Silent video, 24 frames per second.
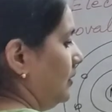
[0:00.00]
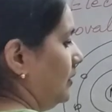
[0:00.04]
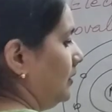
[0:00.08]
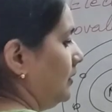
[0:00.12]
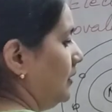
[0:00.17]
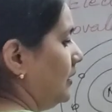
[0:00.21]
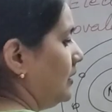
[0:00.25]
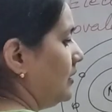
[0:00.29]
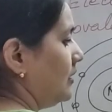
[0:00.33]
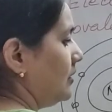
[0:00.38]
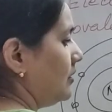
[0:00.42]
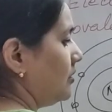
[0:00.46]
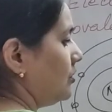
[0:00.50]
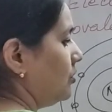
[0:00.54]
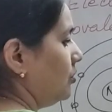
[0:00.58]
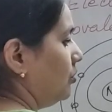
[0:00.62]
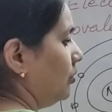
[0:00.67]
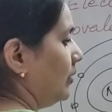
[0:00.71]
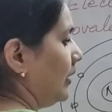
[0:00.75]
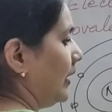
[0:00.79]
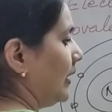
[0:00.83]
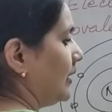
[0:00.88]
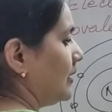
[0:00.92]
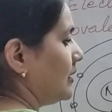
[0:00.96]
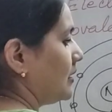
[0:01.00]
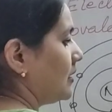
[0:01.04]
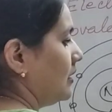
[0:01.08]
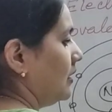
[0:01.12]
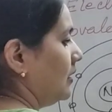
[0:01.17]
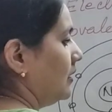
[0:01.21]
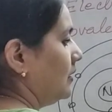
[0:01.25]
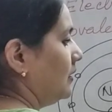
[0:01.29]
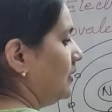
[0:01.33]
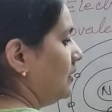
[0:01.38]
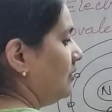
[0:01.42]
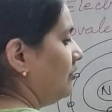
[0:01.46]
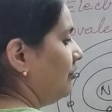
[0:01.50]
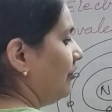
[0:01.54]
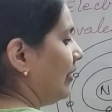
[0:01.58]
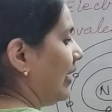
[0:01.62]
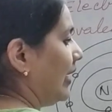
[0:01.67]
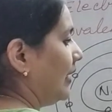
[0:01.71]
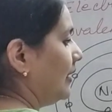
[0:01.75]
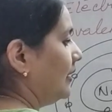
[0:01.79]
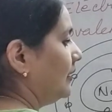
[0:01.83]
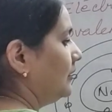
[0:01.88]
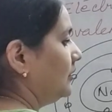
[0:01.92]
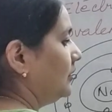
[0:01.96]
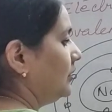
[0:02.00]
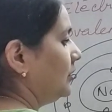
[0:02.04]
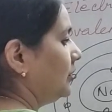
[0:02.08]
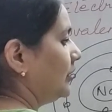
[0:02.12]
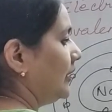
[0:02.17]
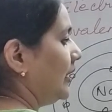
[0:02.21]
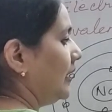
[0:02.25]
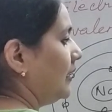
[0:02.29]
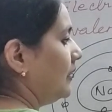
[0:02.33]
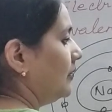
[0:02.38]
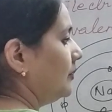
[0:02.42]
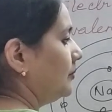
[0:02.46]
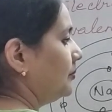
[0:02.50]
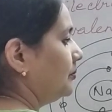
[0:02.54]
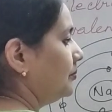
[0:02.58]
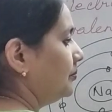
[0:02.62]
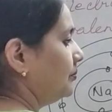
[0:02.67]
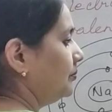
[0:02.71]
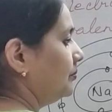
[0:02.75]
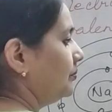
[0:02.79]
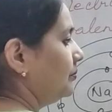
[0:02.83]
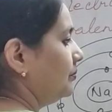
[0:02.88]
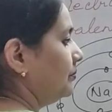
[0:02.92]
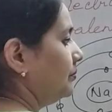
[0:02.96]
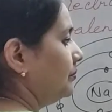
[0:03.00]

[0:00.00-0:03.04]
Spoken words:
This is known as the valence shell.